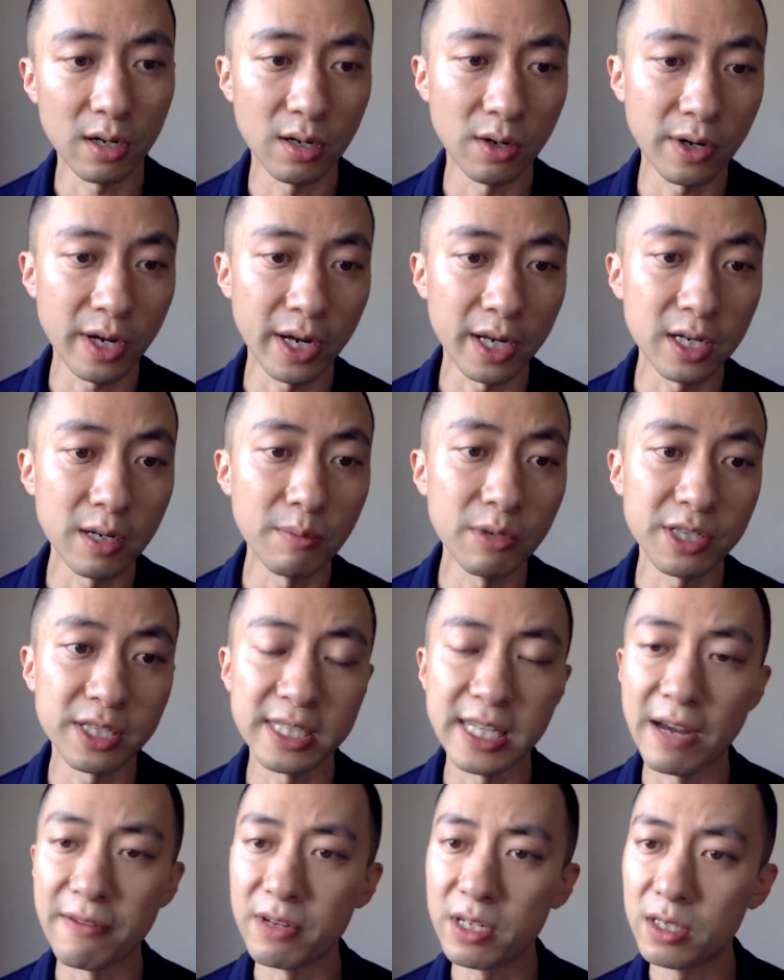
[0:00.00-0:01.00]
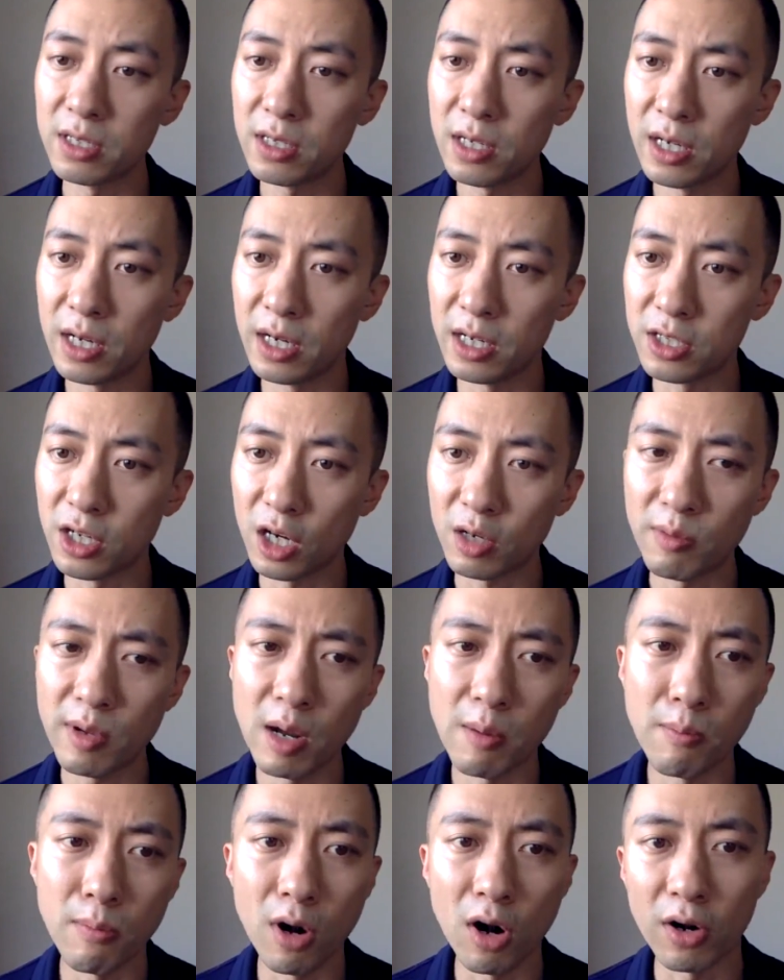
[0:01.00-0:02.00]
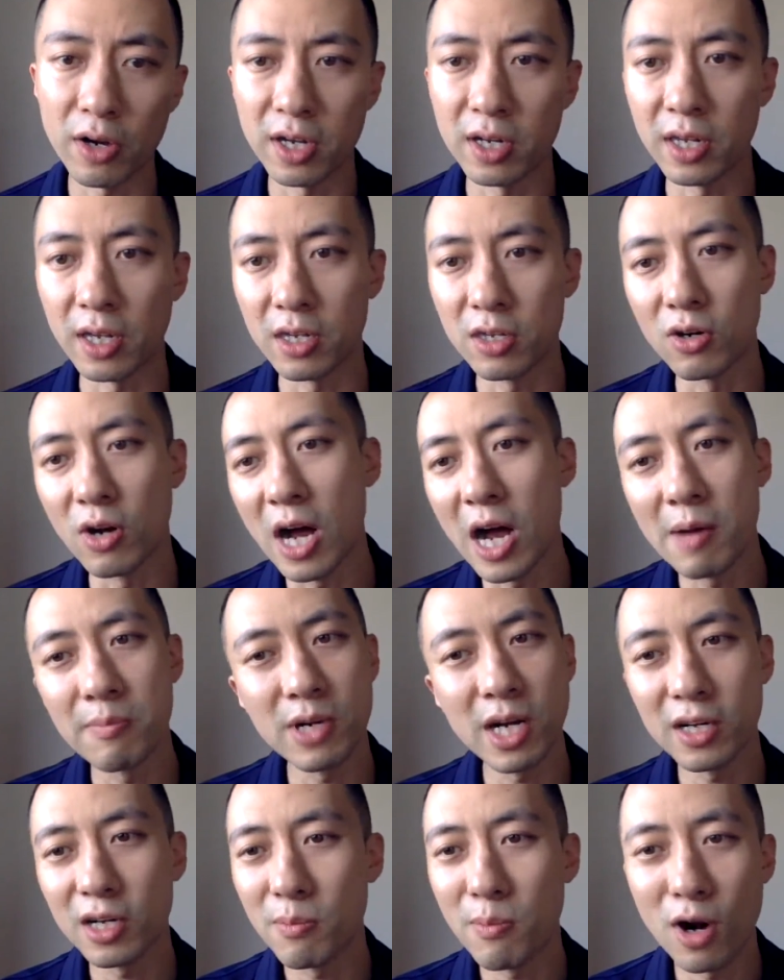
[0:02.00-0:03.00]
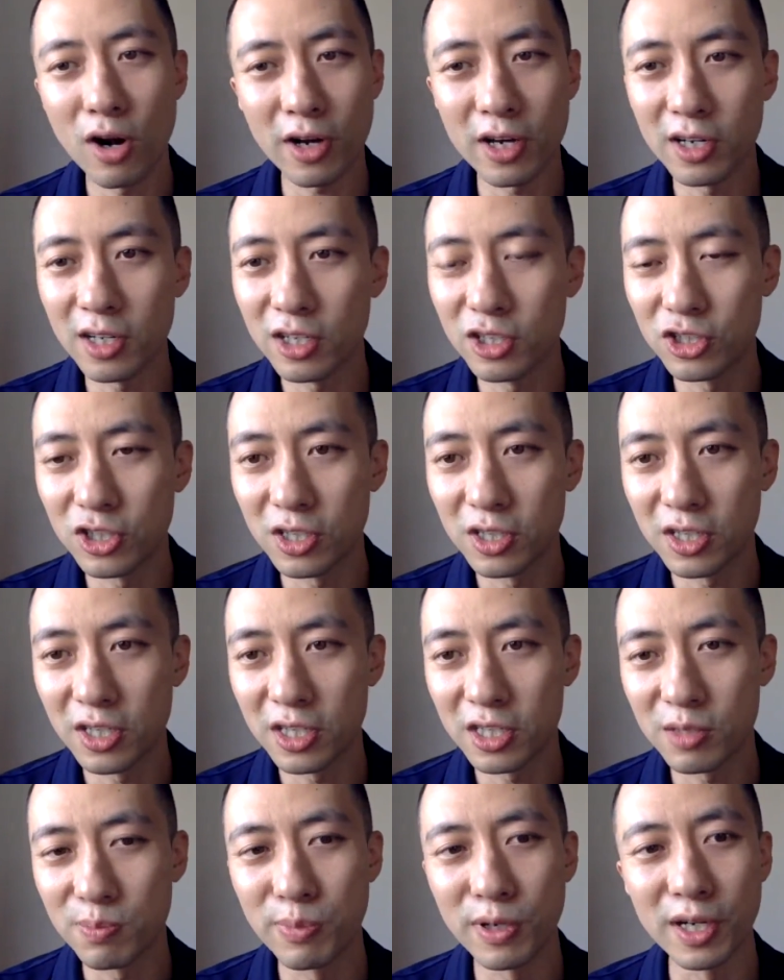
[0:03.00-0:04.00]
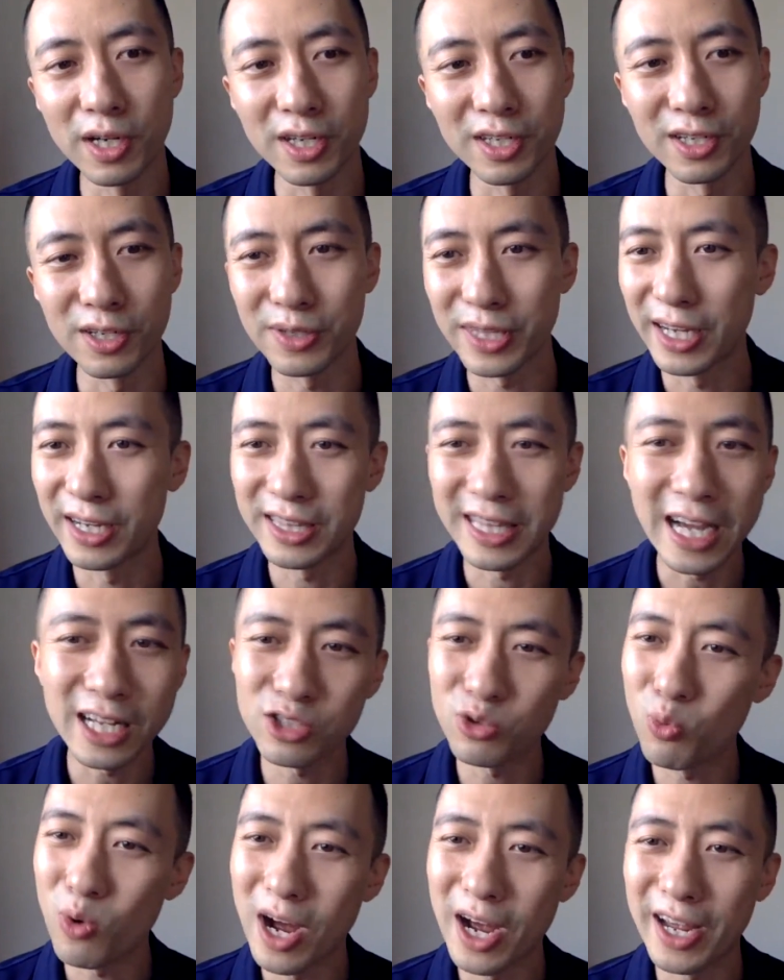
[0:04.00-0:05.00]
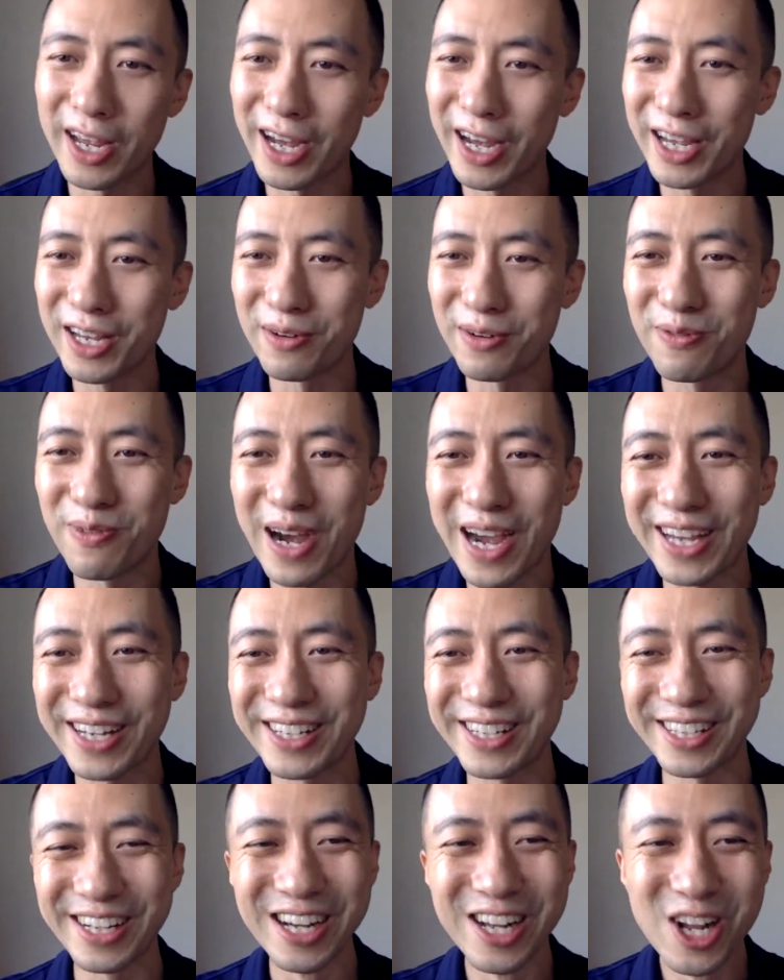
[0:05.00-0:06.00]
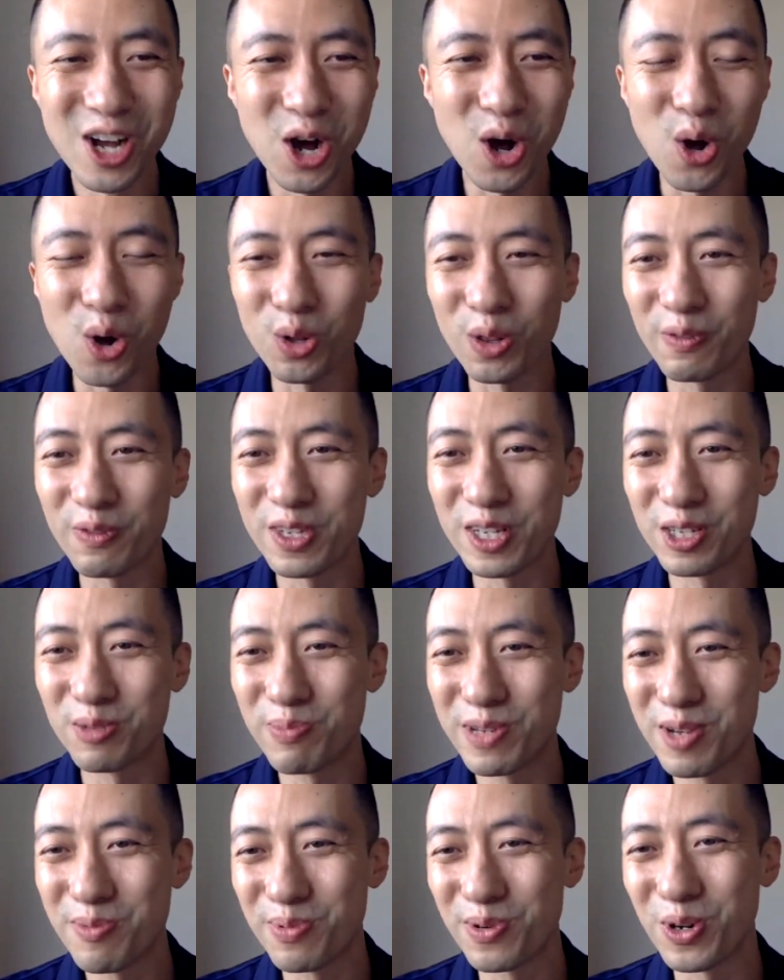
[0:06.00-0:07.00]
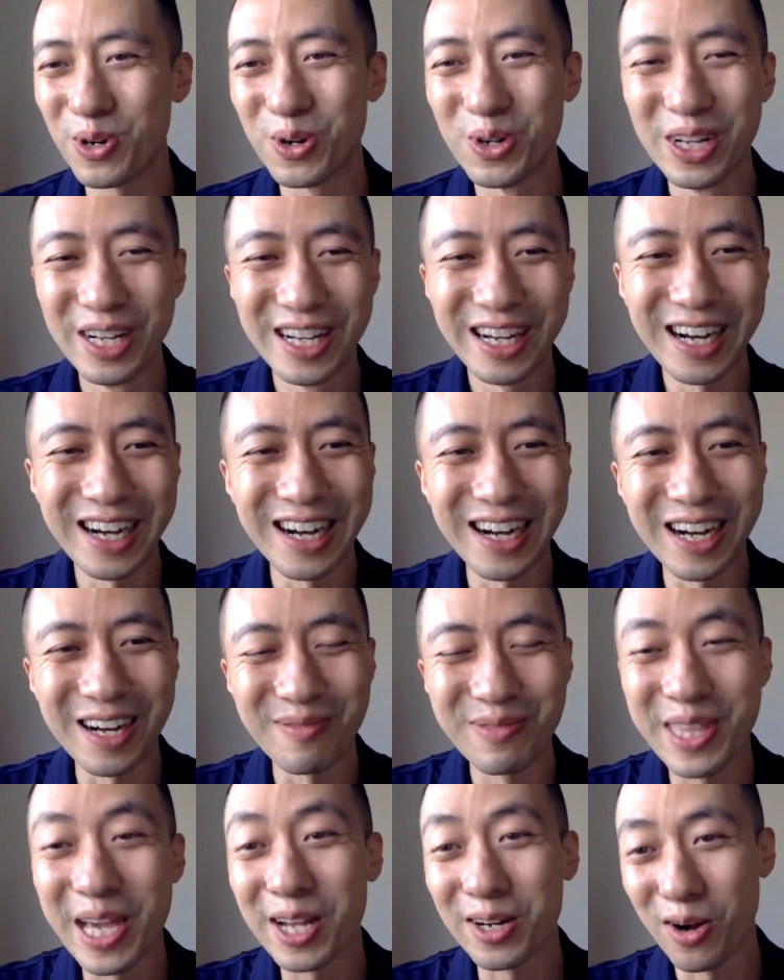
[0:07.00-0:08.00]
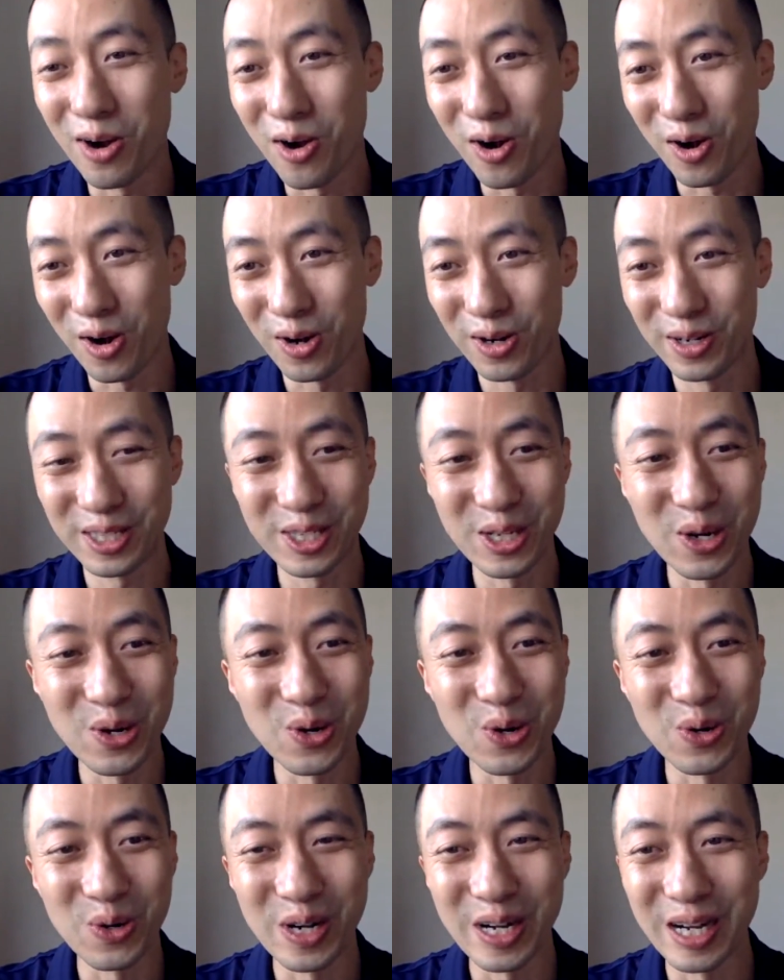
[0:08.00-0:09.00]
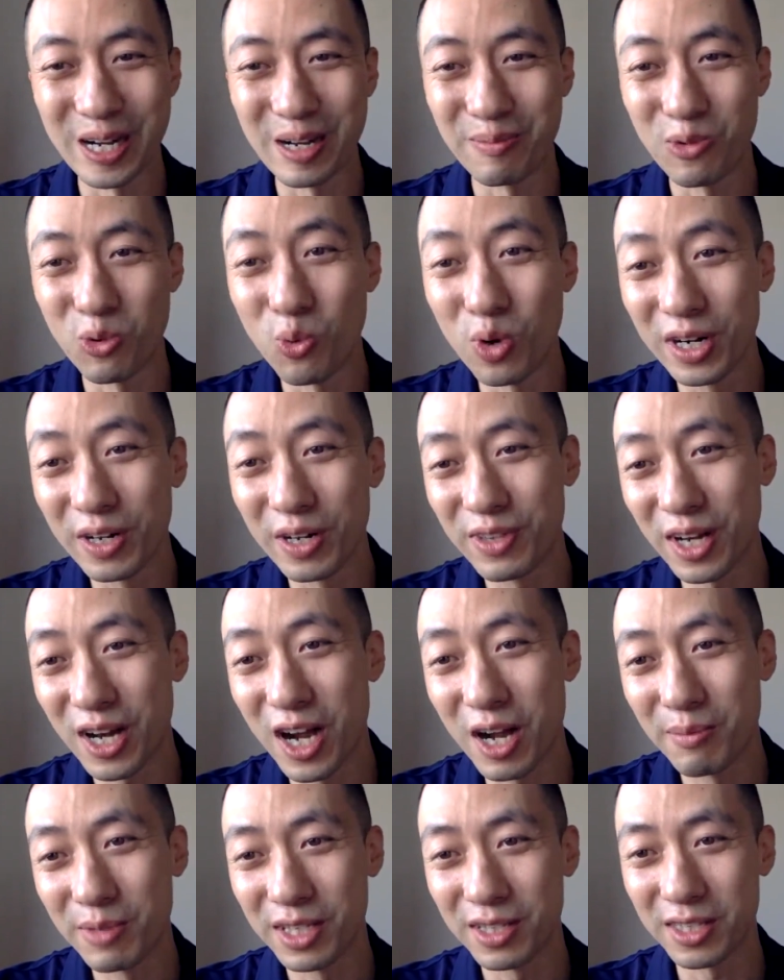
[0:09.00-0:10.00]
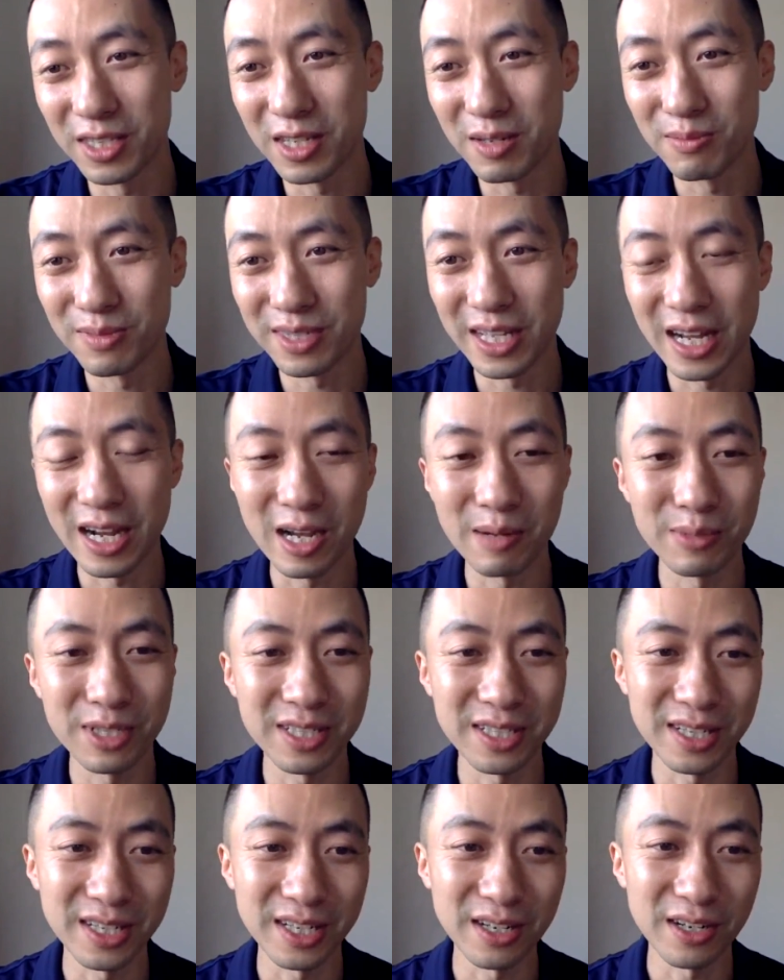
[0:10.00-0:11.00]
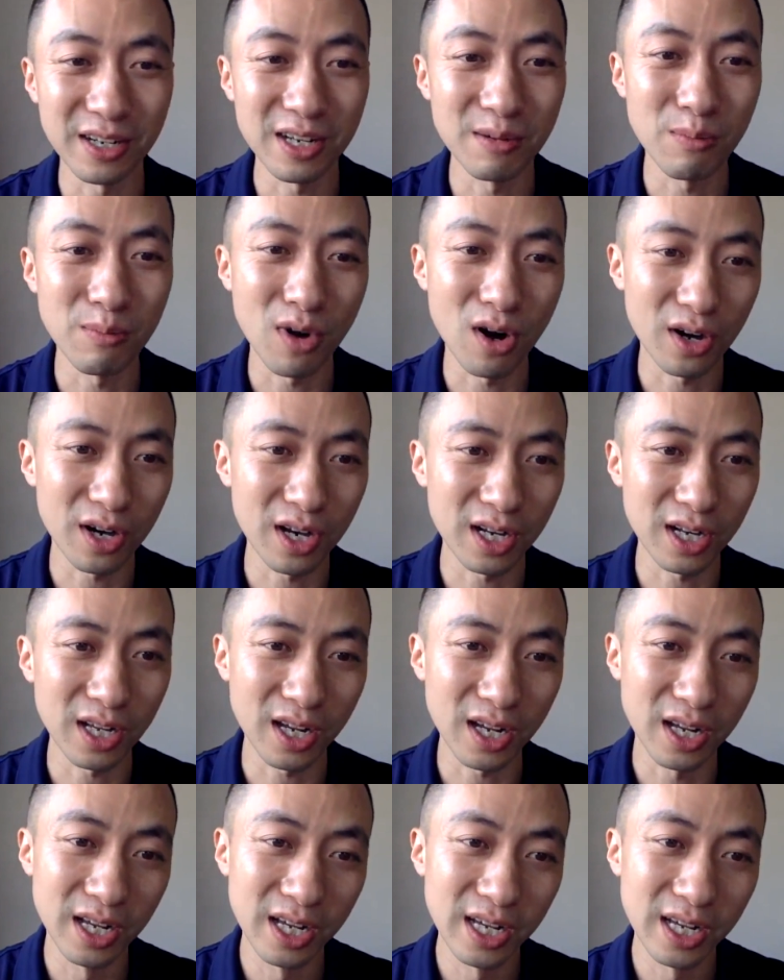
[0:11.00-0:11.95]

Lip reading: Okay, number 7, talking about marketing. I'm not a marketing genius, but that's why I invited all of these people that are. So one of the common themes that I'm seeing in marketing